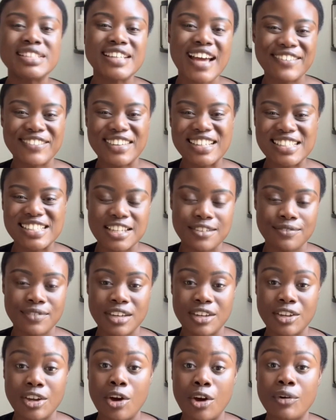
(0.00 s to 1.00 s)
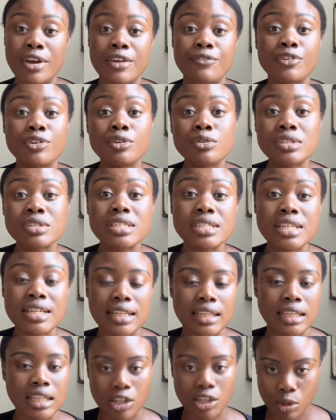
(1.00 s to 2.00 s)
dive into the video, if you just need a
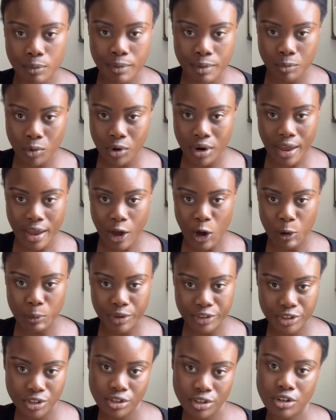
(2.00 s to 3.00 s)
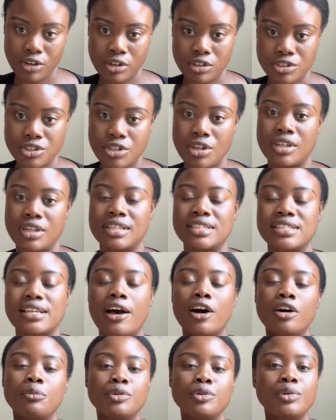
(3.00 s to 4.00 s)
little bit more help on your curl journey to
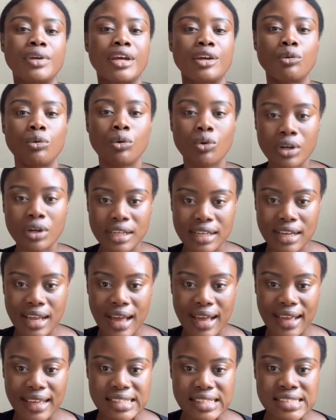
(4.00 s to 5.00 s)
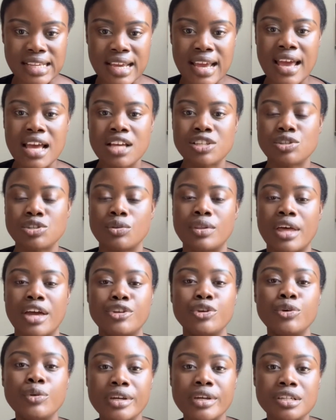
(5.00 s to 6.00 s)
help you get organized so that
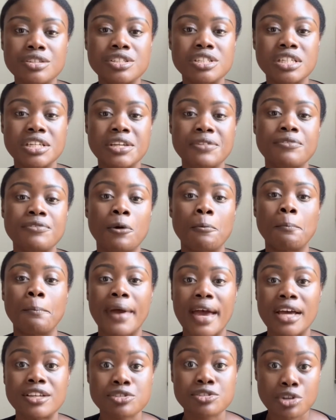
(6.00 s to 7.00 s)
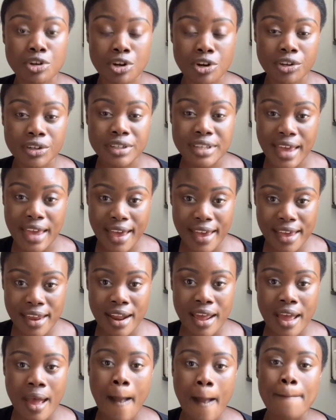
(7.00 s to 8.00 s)
you can achieve your best curl yet,
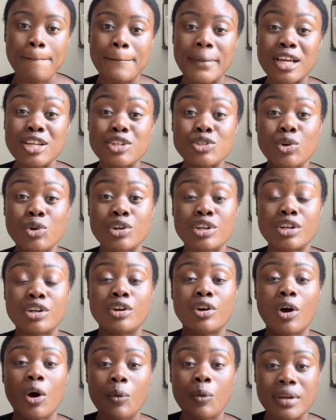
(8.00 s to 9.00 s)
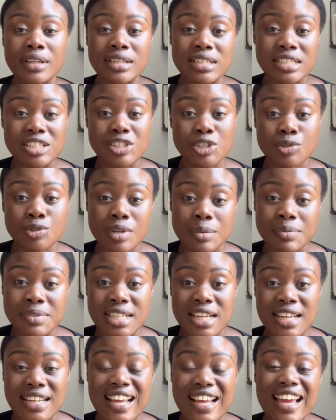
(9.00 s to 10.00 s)
make sure to go in the
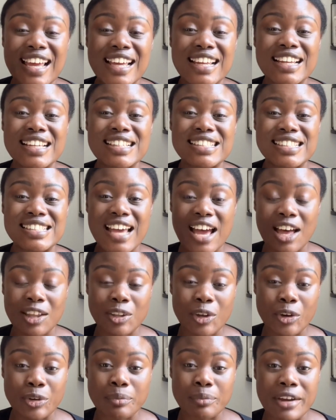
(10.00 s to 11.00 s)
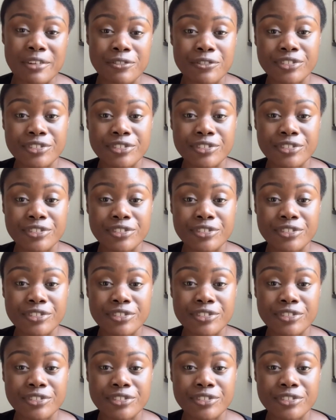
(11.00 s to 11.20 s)
description and download my